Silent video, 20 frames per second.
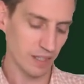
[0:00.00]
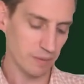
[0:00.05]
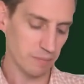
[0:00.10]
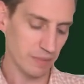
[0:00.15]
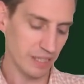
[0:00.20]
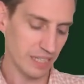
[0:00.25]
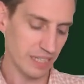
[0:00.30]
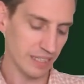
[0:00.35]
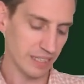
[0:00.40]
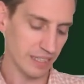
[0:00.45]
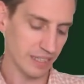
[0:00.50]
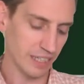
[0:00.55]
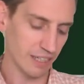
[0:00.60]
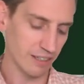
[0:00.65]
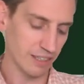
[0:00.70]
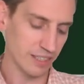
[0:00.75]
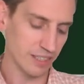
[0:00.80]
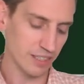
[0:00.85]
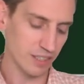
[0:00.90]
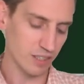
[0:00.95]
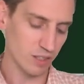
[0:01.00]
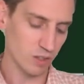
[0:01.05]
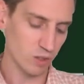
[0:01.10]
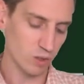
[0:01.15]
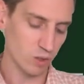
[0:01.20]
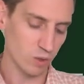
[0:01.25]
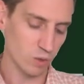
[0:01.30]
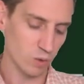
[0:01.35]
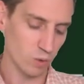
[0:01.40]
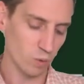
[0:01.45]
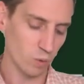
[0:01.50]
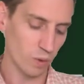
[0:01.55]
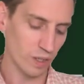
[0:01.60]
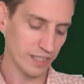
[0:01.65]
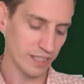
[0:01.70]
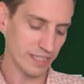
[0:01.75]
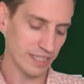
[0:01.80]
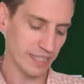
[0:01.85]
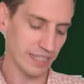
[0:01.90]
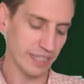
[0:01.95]
meaning that there is
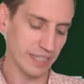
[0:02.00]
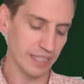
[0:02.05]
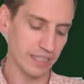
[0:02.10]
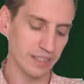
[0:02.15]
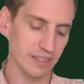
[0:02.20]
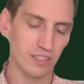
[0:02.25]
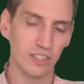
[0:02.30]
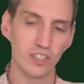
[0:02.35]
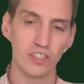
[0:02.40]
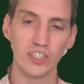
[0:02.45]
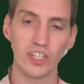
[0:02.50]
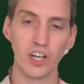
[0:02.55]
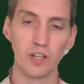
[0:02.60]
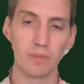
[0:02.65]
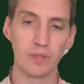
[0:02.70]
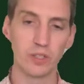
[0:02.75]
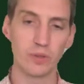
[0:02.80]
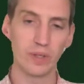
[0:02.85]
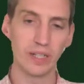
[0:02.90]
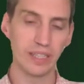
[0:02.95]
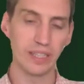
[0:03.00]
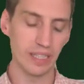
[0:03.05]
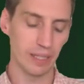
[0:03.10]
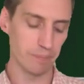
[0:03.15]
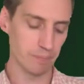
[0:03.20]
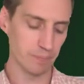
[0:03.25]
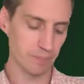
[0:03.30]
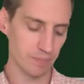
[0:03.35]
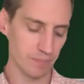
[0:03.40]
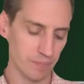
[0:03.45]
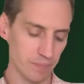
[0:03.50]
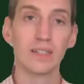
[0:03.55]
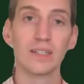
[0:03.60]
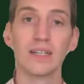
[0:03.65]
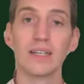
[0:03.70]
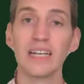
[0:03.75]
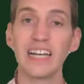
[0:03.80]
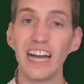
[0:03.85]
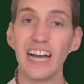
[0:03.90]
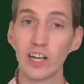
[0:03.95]
one key shared between them.
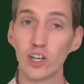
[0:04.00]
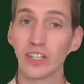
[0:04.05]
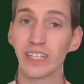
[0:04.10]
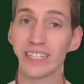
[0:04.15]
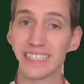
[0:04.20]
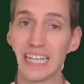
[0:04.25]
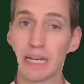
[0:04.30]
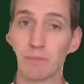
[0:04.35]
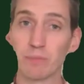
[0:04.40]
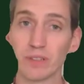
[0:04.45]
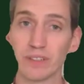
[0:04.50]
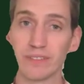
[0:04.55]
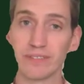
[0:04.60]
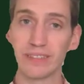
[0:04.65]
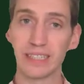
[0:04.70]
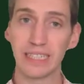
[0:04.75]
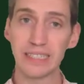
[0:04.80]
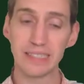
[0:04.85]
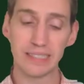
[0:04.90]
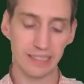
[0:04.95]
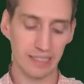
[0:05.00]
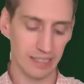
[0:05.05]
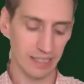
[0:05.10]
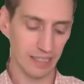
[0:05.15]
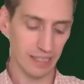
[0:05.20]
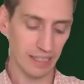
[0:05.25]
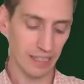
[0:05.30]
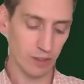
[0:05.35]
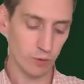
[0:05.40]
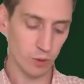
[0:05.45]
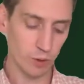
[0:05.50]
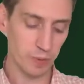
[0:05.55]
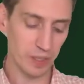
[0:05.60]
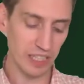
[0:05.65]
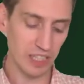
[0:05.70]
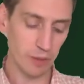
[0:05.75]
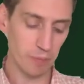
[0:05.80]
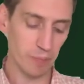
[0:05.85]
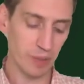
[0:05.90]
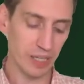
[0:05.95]
A good example of this would
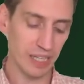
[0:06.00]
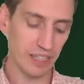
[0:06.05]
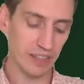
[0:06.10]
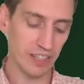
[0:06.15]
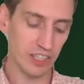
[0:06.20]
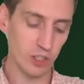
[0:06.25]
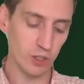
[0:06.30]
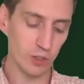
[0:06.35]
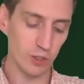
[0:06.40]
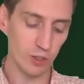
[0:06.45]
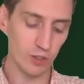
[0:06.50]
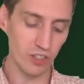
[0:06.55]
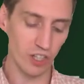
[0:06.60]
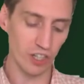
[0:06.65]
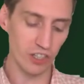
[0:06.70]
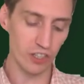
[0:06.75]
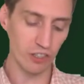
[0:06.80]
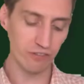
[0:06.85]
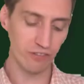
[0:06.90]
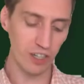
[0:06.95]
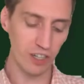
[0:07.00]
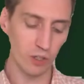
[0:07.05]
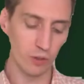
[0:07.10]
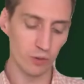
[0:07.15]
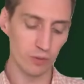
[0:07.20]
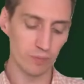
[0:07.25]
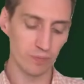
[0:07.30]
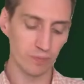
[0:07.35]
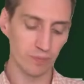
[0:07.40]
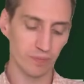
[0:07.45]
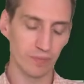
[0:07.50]
be the PIN that you use on your phone.